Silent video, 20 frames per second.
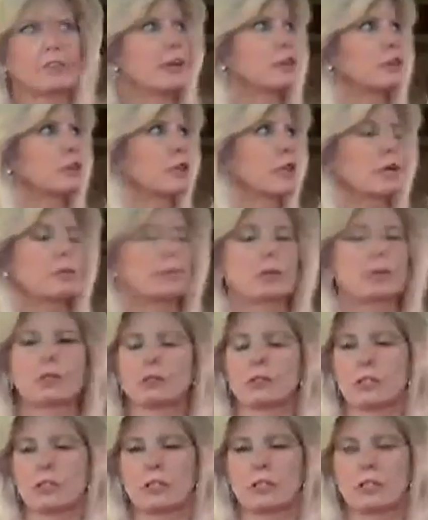those
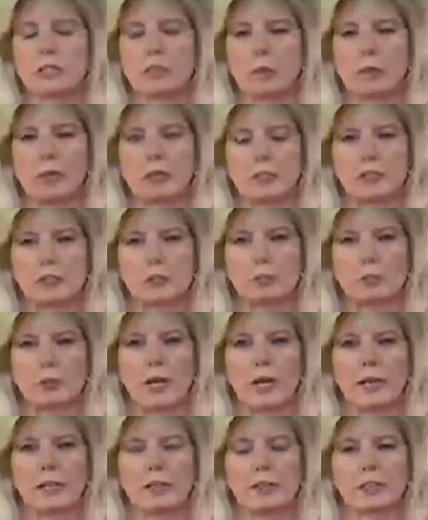chemicals end up getting
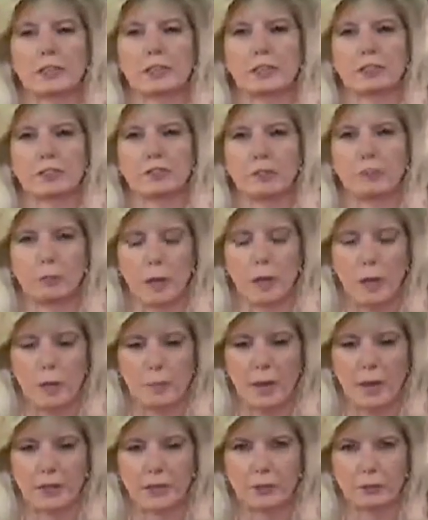sprayed in these
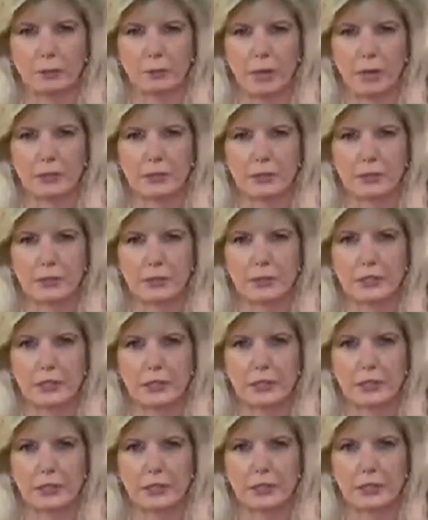minute
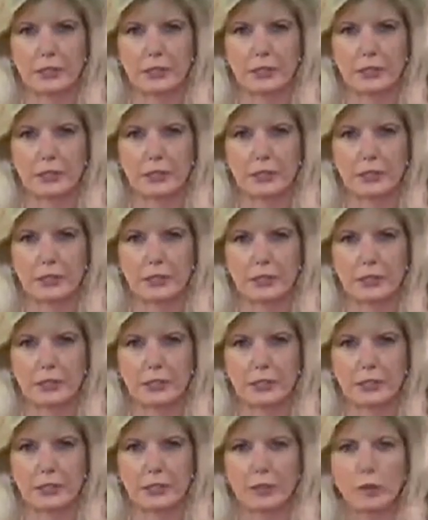particulates
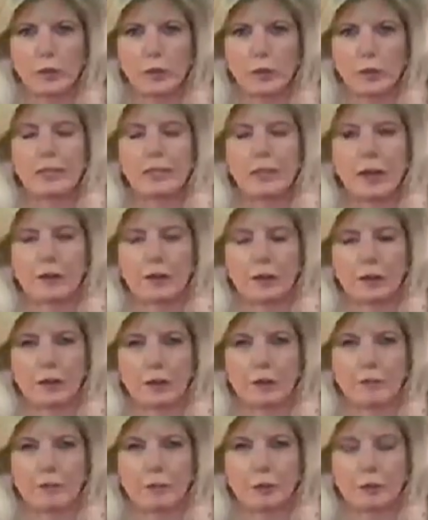that rain down on
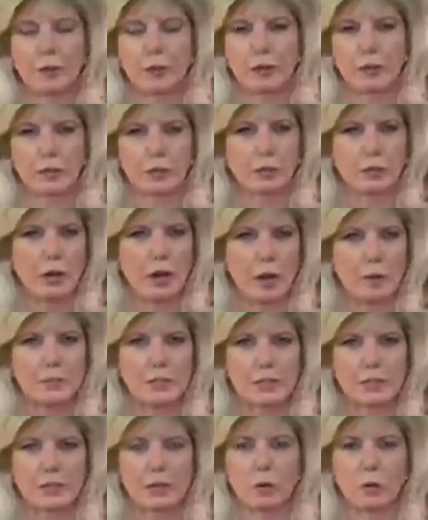our food, on our crops,
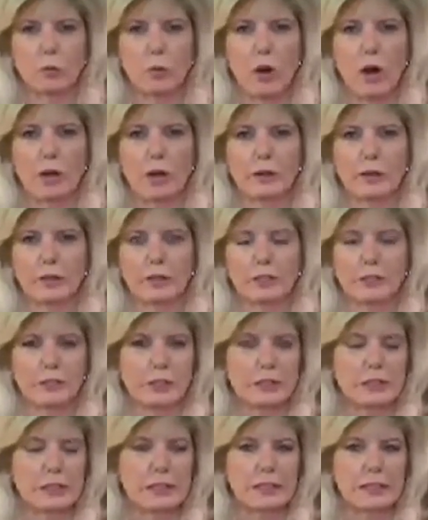and in our water.
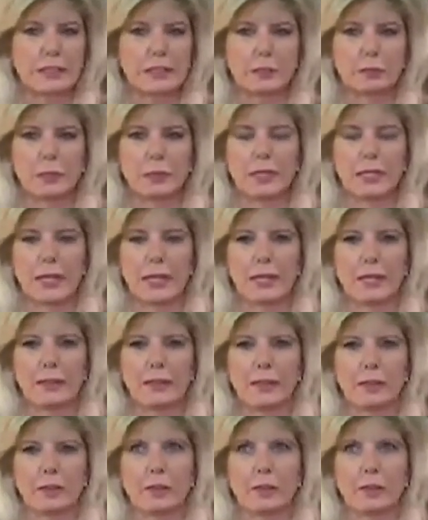There's lithium in